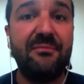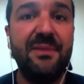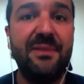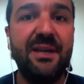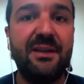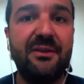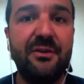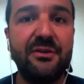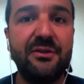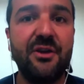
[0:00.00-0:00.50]
of
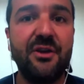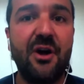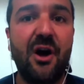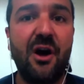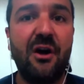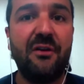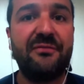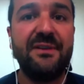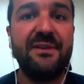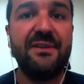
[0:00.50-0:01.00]
meters
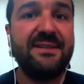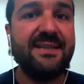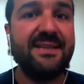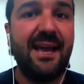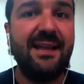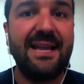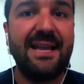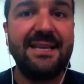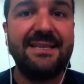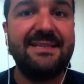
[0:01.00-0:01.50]
of
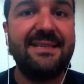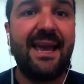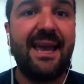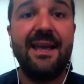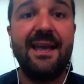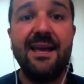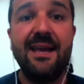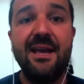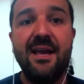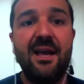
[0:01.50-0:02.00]
sand, let's
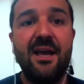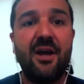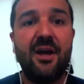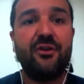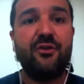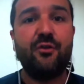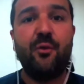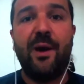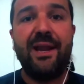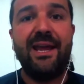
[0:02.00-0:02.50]
say
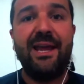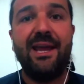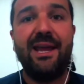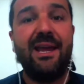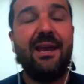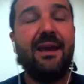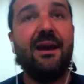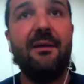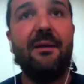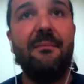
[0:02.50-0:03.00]

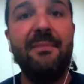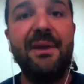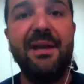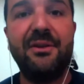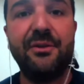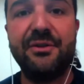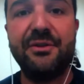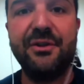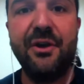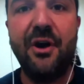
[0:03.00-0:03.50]
20
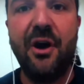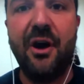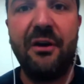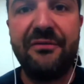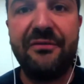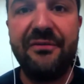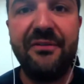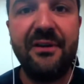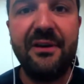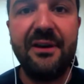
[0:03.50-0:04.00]
meters
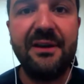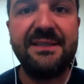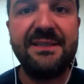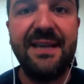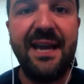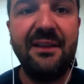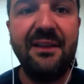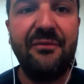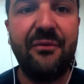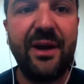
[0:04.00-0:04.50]
of
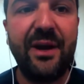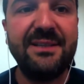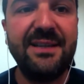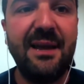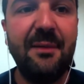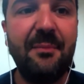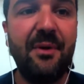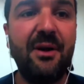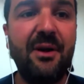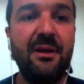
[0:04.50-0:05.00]
sand, for
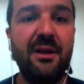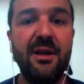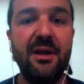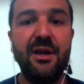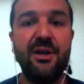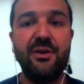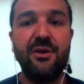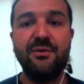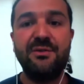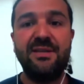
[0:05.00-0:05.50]
example,
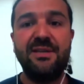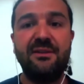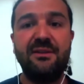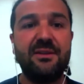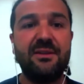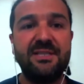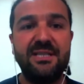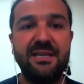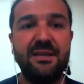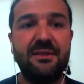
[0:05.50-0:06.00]

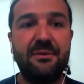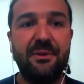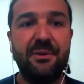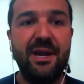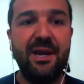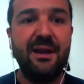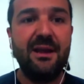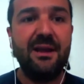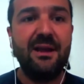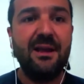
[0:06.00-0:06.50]
using the
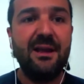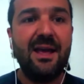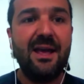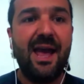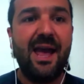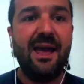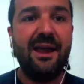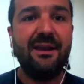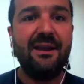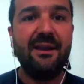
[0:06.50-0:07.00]
T3.
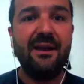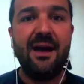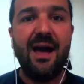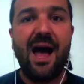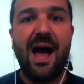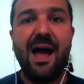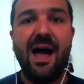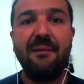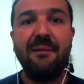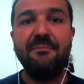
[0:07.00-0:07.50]
And
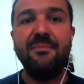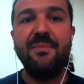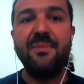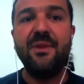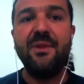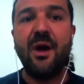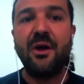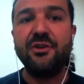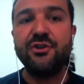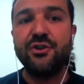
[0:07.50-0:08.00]

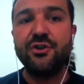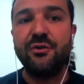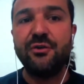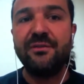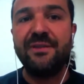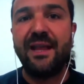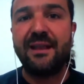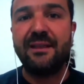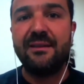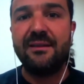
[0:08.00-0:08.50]
I'm not
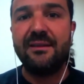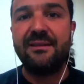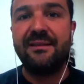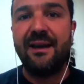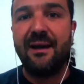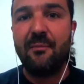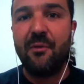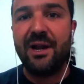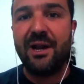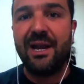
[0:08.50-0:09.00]
sure that the
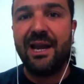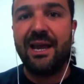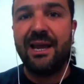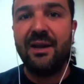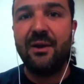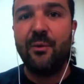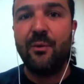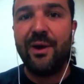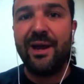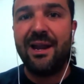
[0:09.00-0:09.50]

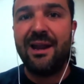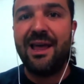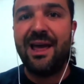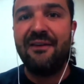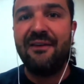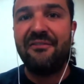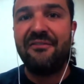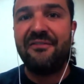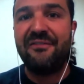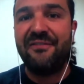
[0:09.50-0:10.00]
thermocline will
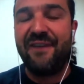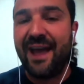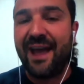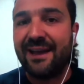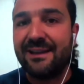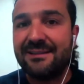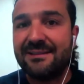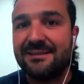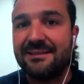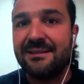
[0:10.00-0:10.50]

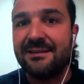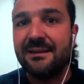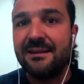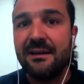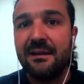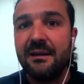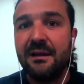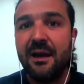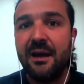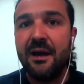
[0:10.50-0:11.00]
affect
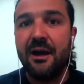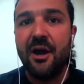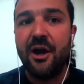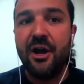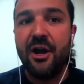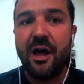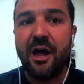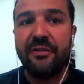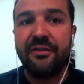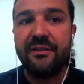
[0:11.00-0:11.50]

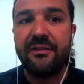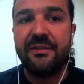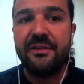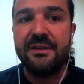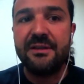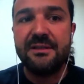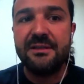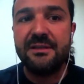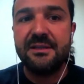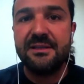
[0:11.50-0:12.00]
a lot
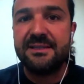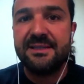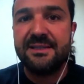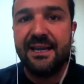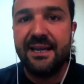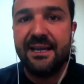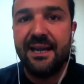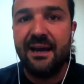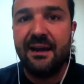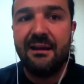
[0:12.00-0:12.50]
the
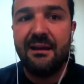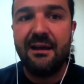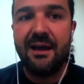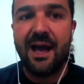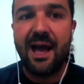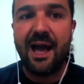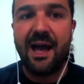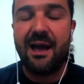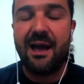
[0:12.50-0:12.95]
signal.